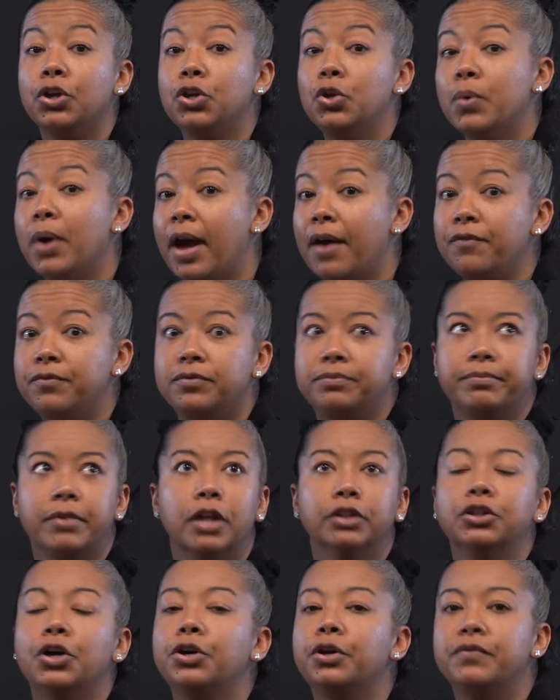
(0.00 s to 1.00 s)
you have
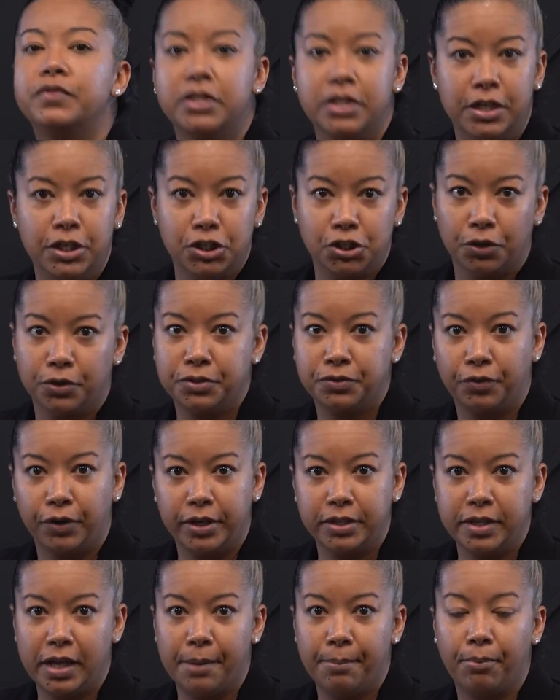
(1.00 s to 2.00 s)
a load of t-shirts, for
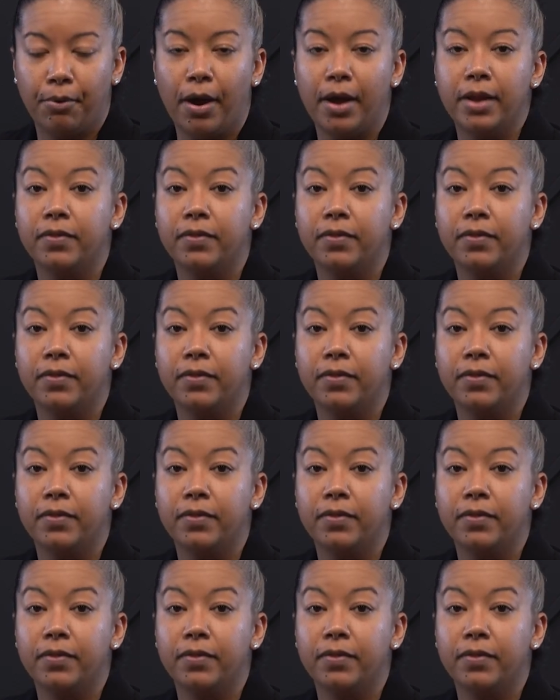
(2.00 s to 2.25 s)
example,